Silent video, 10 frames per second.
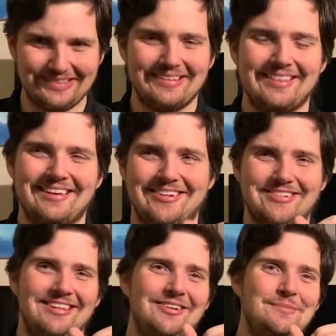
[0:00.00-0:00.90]
There's
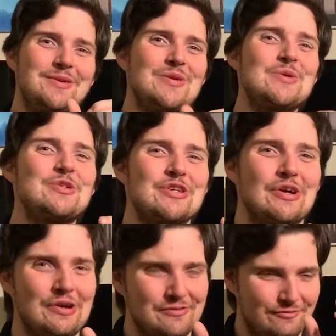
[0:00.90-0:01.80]
a little minutia
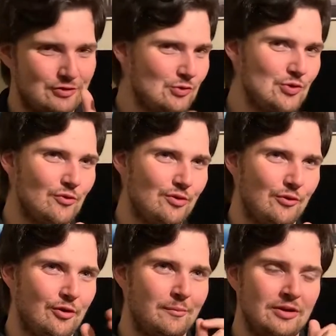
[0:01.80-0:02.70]
of truth
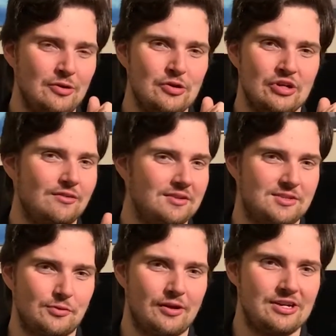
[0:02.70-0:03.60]
or a minutia of
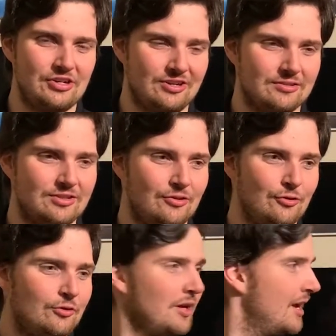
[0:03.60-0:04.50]
inspiration
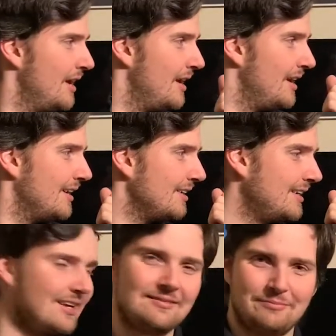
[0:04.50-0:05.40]
to
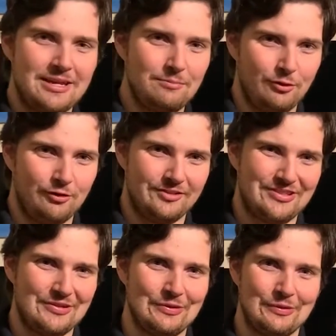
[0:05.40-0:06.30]
get people
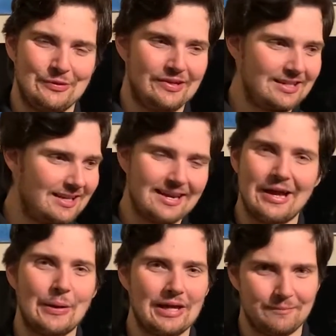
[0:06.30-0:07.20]
to get
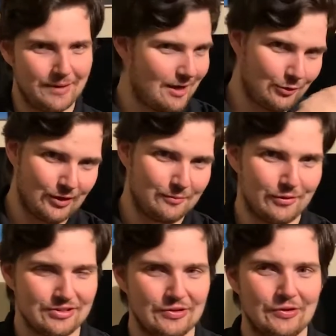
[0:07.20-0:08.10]
out and buy a 3D
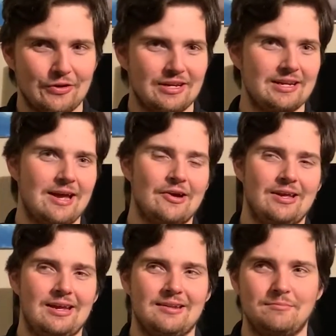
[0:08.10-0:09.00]
printer or get out
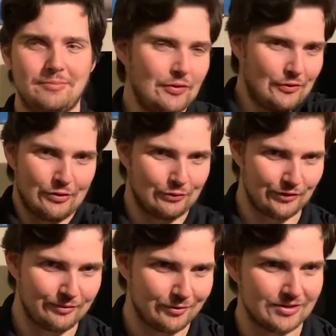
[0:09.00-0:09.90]
and build their own
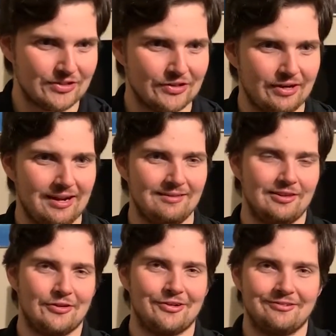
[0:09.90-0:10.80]
3D printer and
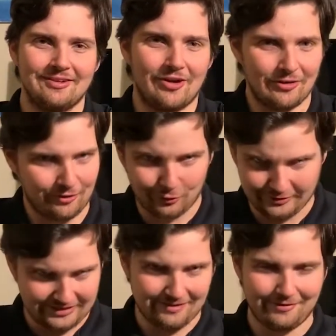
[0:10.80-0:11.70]
learn all the cool
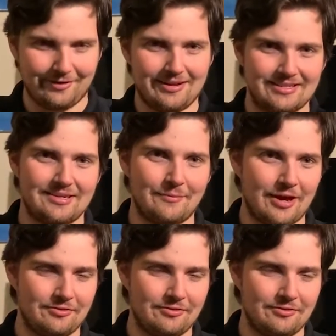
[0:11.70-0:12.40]
stuff there is about